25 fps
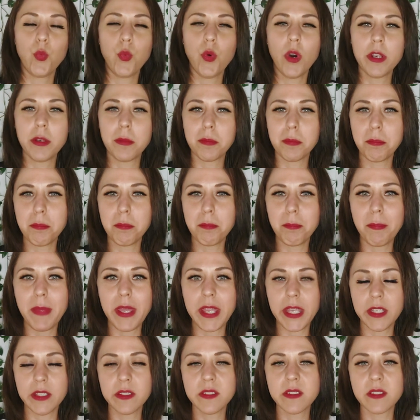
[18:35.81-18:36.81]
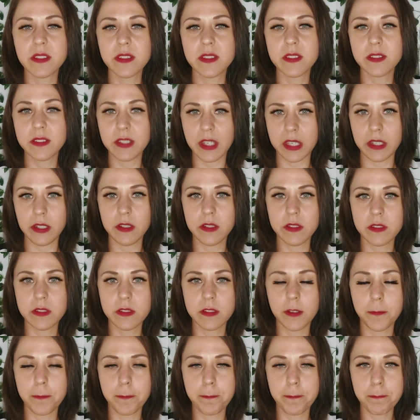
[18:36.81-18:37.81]
What makes
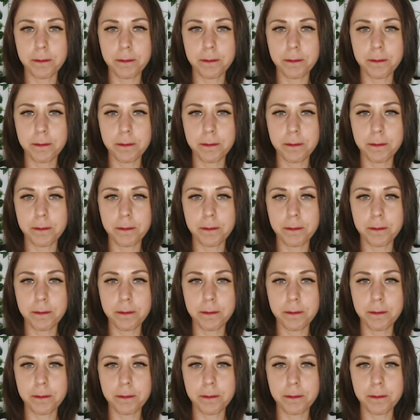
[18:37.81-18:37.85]
sense?